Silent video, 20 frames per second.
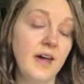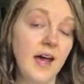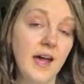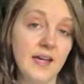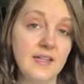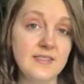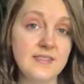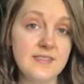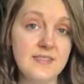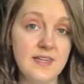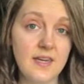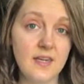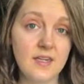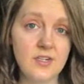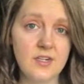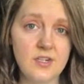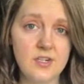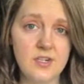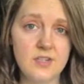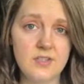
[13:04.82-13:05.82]
high
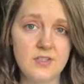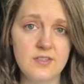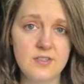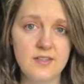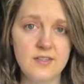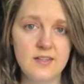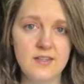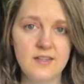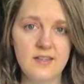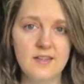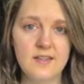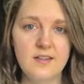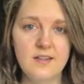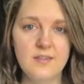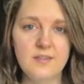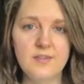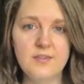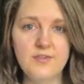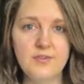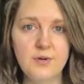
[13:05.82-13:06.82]
standard
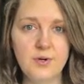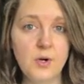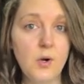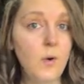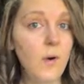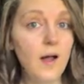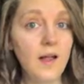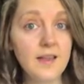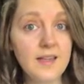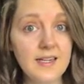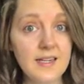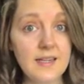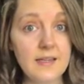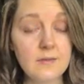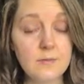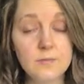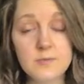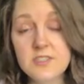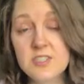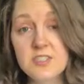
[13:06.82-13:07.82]
for quality,
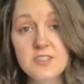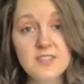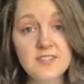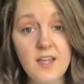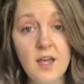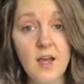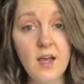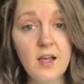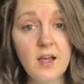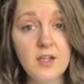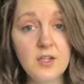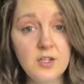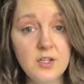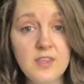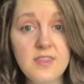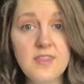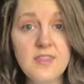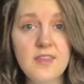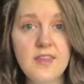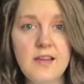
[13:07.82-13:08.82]
which is a
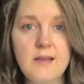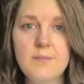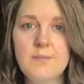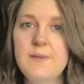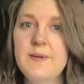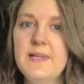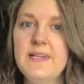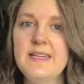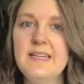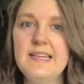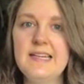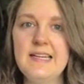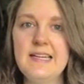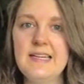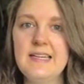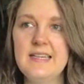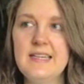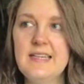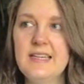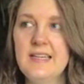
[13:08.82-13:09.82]
good thing, but
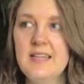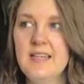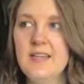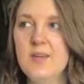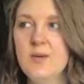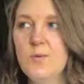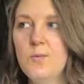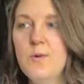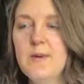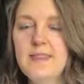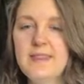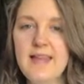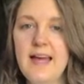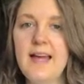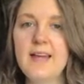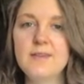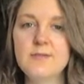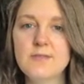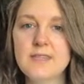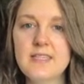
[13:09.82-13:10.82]
when
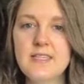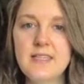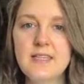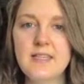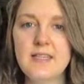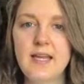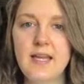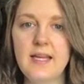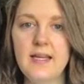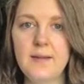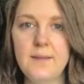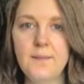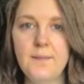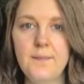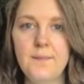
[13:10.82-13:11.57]
that really, like,